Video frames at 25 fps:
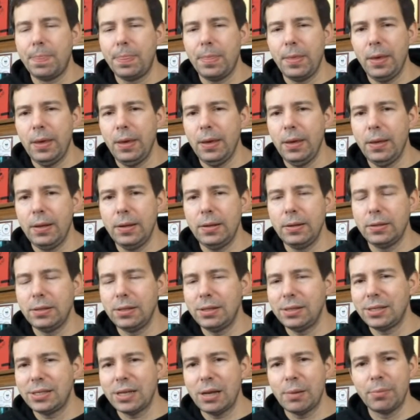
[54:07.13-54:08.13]
in
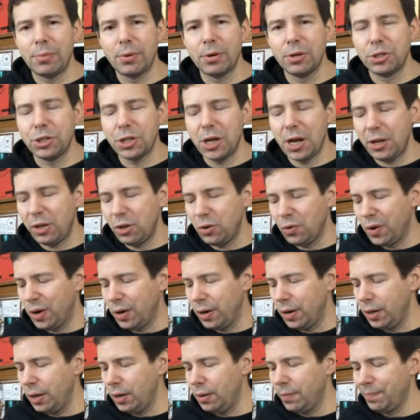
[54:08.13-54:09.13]
December,
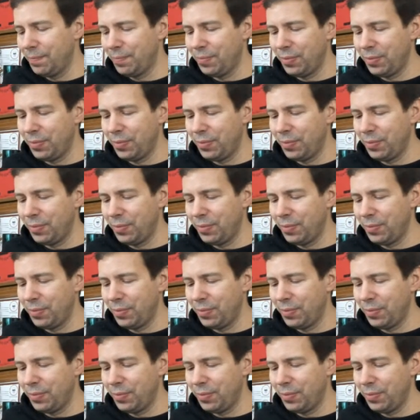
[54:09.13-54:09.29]
January,